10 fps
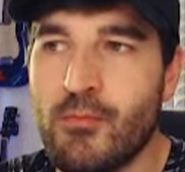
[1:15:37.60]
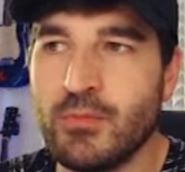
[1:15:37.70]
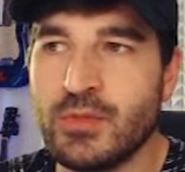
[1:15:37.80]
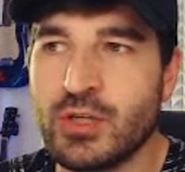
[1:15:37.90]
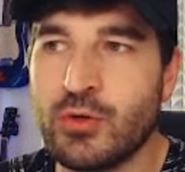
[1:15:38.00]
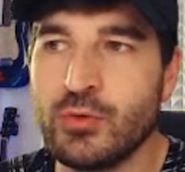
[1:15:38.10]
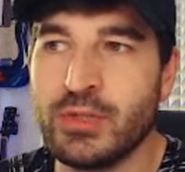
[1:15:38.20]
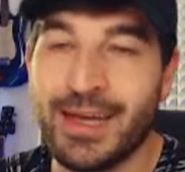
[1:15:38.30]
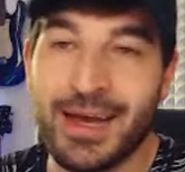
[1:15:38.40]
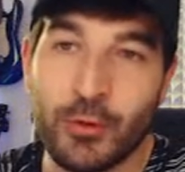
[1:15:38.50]
So
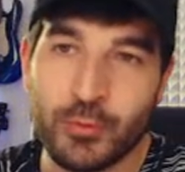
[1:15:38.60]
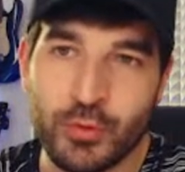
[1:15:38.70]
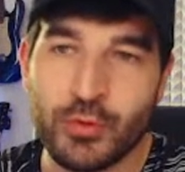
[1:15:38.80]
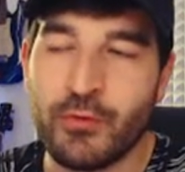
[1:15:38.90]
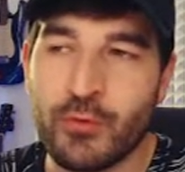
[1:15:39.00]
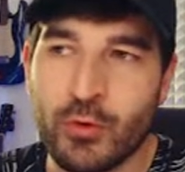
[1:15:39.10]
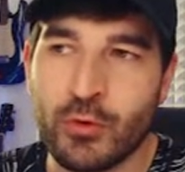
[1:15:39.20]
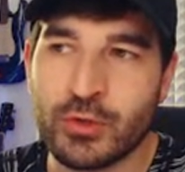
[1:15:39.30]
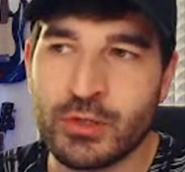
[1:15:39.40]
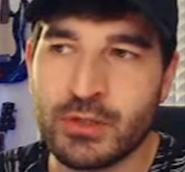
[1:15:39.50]
the output, of
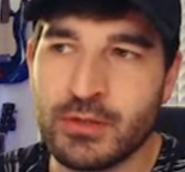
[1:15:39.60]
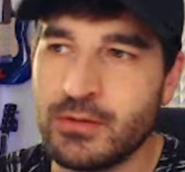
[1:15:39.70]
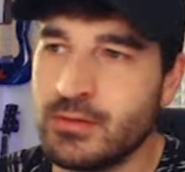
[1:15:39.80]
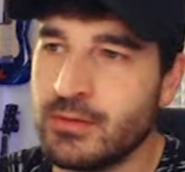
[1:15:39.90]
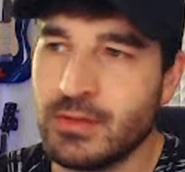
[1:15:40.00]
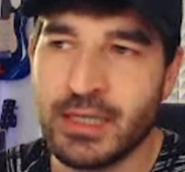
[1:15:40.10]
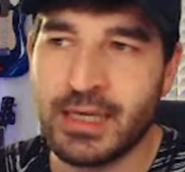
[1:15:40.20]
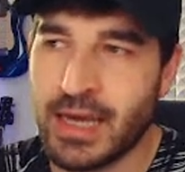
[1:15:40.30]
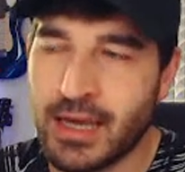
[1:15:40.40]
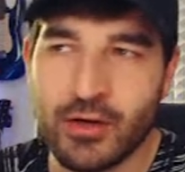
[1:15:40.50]
course, it
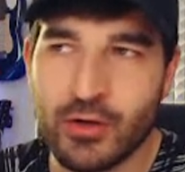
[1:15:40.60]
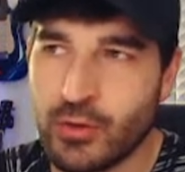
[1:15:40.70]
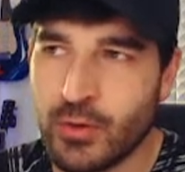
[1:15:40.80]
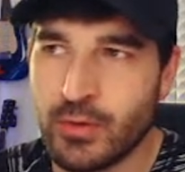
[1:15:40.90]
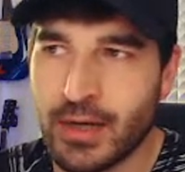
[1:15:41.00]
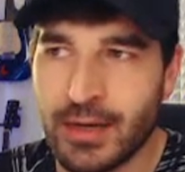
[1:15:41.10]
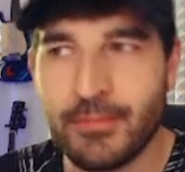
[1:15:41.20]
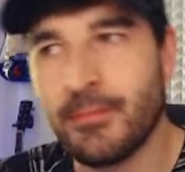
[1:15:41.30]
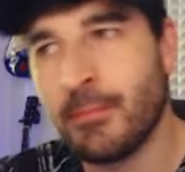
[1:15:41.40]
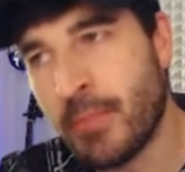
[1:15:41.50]
can go
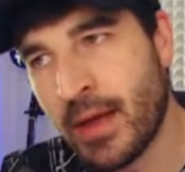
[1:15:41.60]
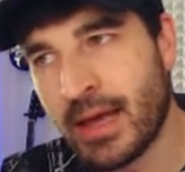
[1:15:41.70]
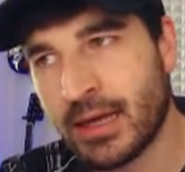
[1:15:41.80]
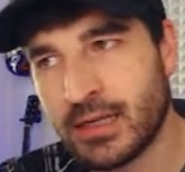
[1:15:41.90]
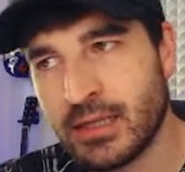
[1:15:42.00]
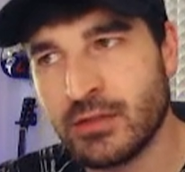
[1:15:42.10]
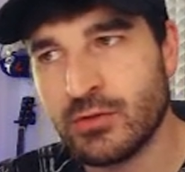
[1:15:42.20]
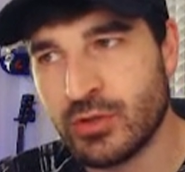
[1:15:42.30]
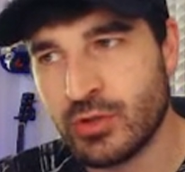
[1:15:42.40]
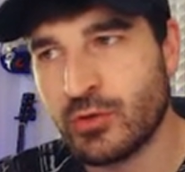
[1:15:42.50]
back into
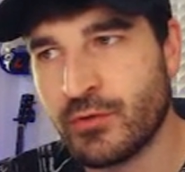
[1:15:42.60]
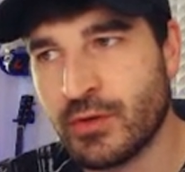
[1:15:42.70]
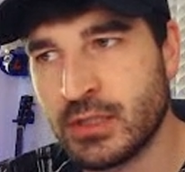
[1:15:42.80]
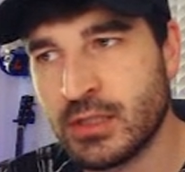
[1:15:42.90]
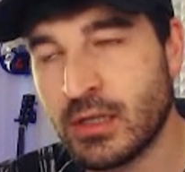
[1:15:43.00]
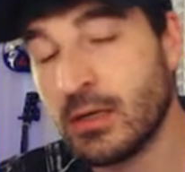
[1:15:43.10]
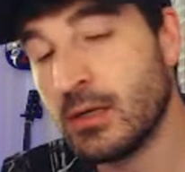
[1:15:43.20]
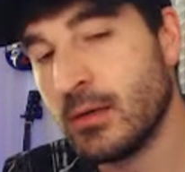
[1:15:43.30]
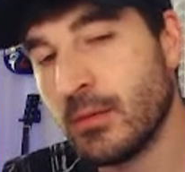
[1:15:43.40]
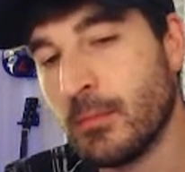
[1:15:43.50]
the surface.
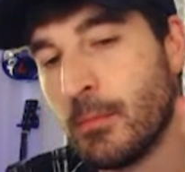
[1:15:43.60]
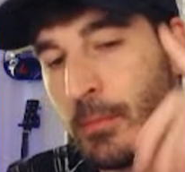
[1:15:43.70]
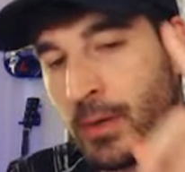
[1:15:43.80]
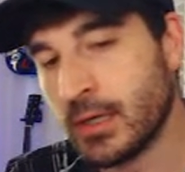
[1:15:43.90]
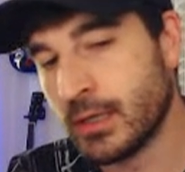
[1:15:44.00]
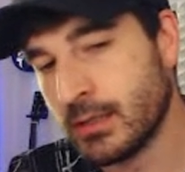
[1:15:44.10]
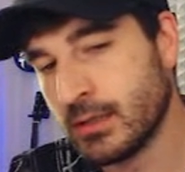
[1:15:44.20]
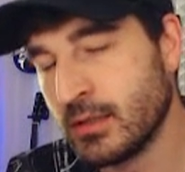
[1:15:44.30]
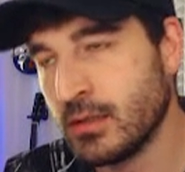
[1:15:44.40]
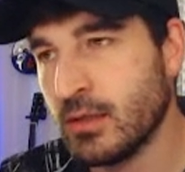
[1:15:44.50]
But
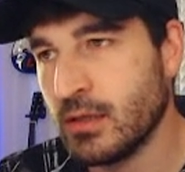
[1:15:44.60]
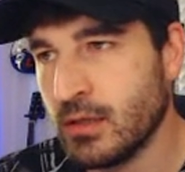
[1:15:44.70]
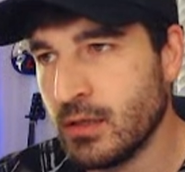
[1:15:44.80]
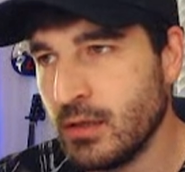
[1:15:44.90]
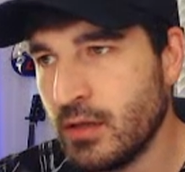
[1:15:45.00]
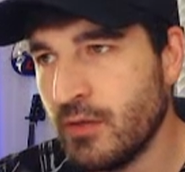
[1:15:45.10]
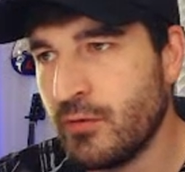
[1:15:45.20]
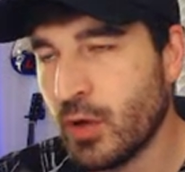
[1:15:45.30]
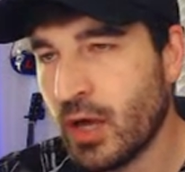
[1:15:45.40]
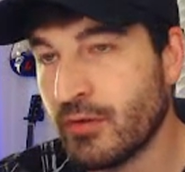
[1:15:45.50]
if
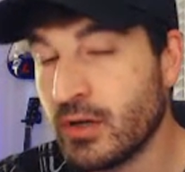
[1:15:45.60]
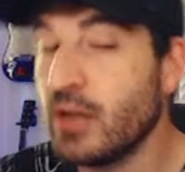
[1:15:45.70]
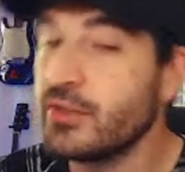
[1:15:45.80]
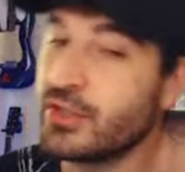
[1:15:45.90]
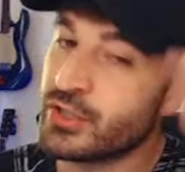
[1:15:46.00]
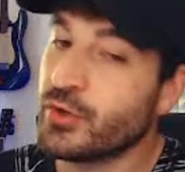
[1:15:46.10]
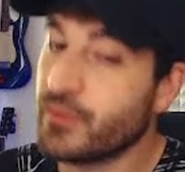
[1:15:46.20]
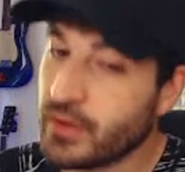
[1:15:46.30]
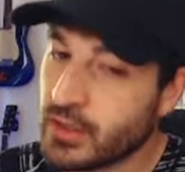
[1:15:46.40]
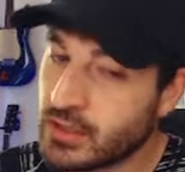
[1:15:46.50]
you have another
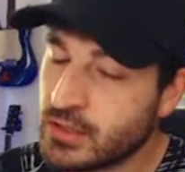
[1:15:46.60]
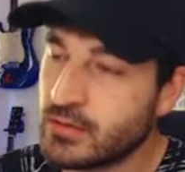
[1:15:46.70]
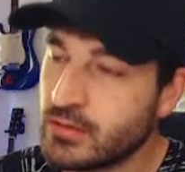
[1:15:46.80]
surface,